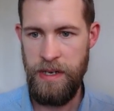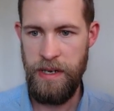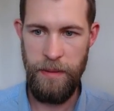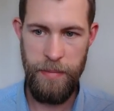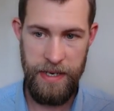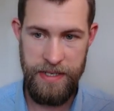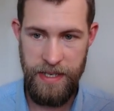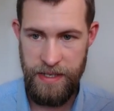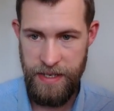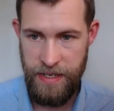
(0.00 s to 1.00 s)
But let's
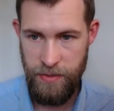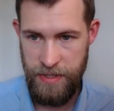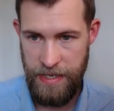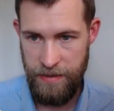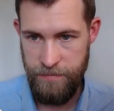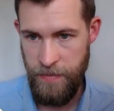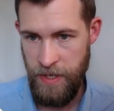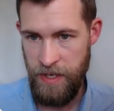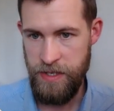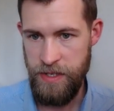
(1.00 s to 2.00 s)
take this next one down.
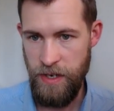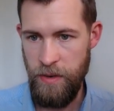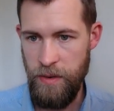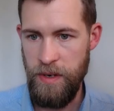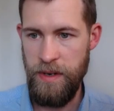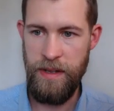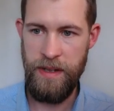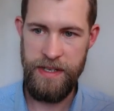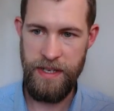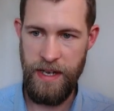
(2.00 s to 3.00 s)
So
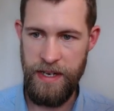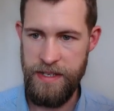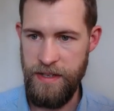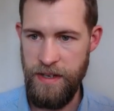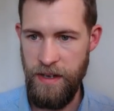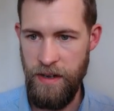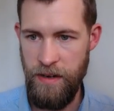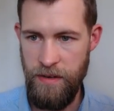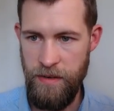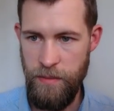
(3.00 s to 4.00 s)
it's the case that
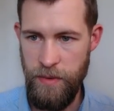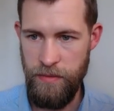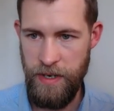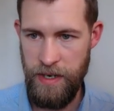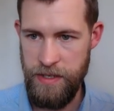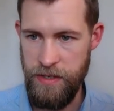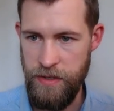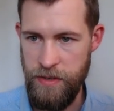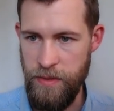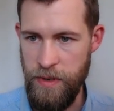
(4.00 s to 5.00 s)
with regard
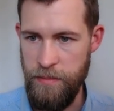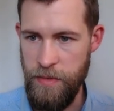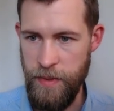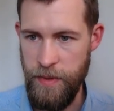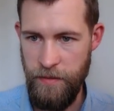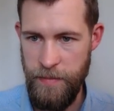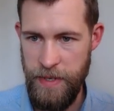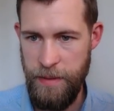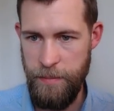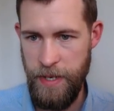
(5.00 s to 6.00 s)
to movement of
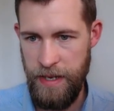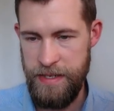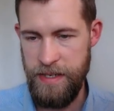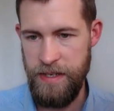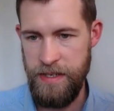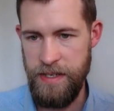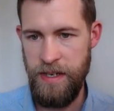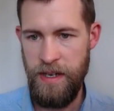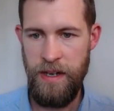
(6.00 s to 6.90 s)
manipulators,